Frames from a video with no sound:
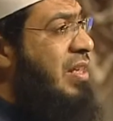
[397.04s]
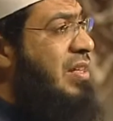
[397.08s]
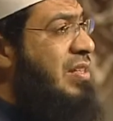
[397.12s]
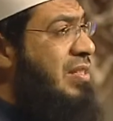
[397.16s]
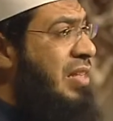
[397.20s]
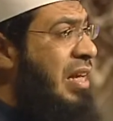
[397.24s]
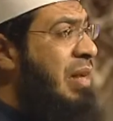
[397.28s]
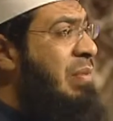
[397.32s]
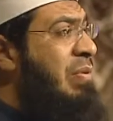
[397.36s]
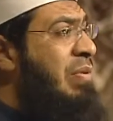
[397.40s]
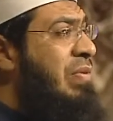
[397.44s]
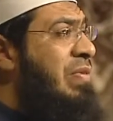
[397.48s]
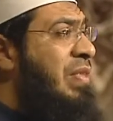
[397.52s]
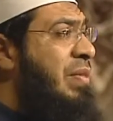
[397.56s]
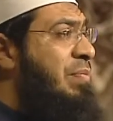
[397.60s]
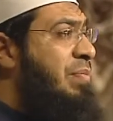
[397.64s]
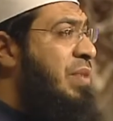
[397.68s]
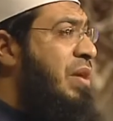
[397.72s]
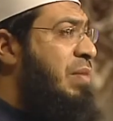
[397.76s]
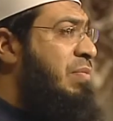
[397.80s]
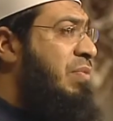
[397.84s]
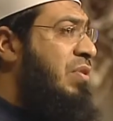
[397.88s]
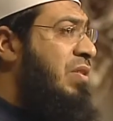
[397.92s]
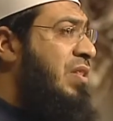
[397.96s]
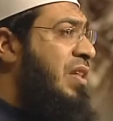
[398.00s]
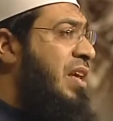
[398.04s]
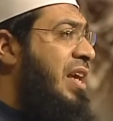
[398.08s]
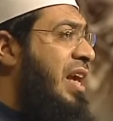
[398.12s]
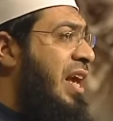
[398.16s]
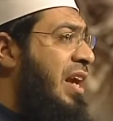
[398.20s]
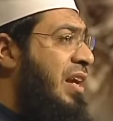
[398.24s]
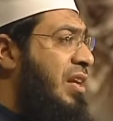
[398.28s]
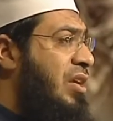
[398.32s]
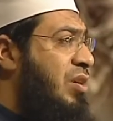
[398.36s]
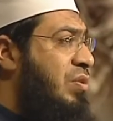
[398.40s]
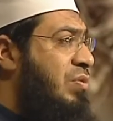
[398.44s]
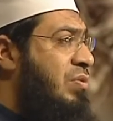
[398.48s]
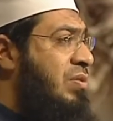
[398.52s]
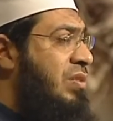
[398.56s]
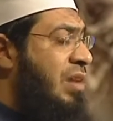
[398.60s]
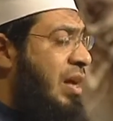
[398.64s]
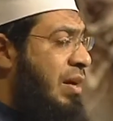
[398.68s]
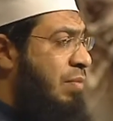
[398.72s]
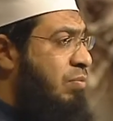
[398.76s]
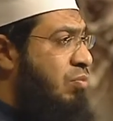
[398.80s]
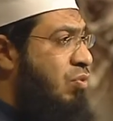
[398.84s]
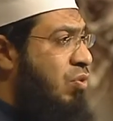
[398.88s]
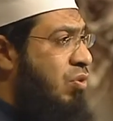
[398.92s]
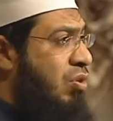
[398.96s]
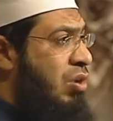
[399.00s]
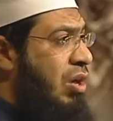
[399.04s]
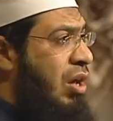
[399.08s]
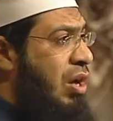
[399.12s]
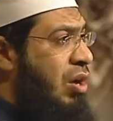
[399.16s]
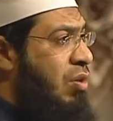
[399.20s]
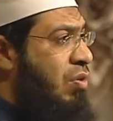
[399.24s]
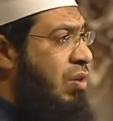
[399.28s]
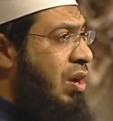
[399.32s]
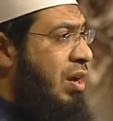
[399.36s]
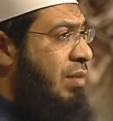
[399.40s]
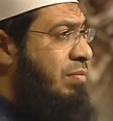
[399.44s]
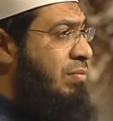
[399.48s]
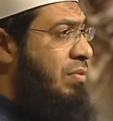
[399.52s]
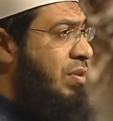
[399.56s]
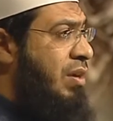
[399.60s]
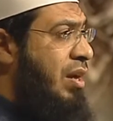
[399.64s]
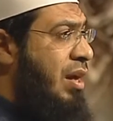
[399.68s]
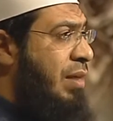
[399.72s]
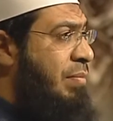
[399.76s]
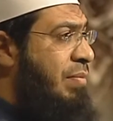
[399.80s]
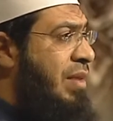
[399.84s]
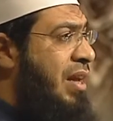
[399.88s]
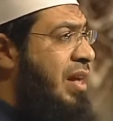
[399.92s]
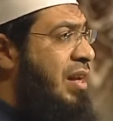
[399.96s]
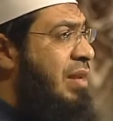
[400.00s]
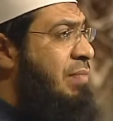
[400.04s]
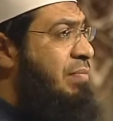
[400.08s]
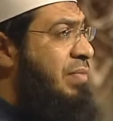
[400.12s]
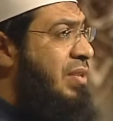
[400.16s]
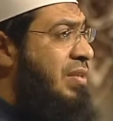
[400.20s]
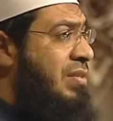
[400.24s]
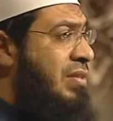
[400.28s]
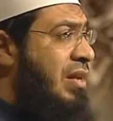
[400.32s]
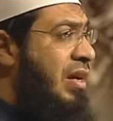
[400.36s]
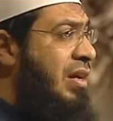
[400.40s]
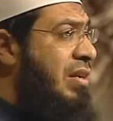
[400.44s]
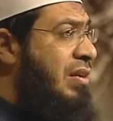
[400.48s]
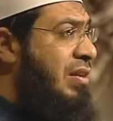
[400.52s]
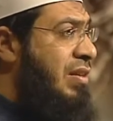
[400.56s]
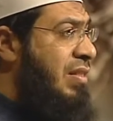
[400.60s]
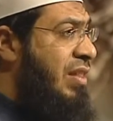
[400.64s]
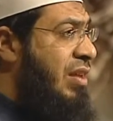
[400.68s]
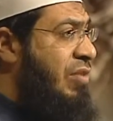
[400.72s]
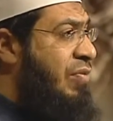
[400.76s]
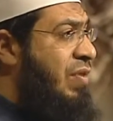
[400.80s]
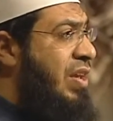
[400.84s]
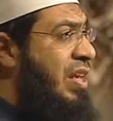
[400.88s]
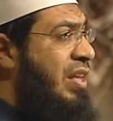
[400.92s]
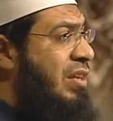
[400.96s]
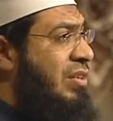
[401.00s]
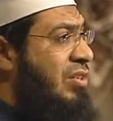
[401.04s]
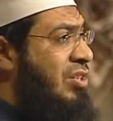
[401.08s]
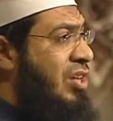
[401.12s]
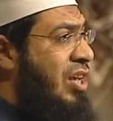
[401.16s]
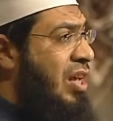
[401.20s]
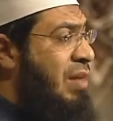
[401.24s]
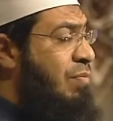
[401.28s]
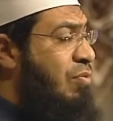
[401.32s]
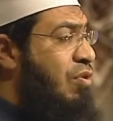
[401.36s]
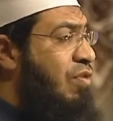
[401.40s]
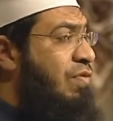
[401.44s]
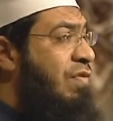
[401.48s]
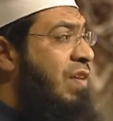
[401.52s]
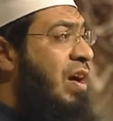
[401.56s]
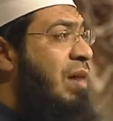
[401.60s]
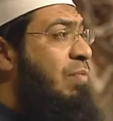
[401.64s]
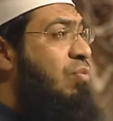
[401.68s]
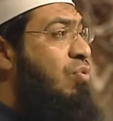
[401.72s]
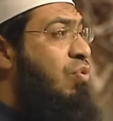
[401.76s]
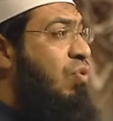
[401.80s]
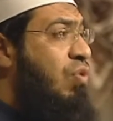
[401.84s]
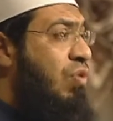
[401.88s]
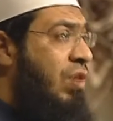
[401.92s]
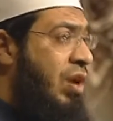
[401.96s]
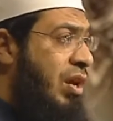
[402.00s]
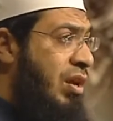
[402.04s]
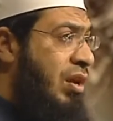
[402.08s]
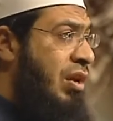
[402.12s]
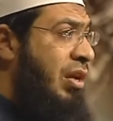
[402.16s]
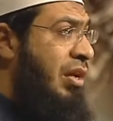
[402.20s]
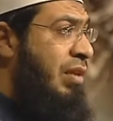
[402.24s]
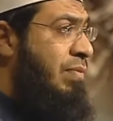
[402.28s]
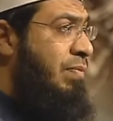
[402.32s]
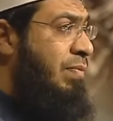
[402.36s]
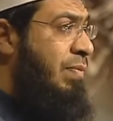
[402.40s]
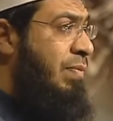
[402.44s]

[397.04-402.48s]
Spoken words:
Some of the people, they accuse Abdullah or Abdurrahman ibn Sakhr, the real name of Abu Huraira,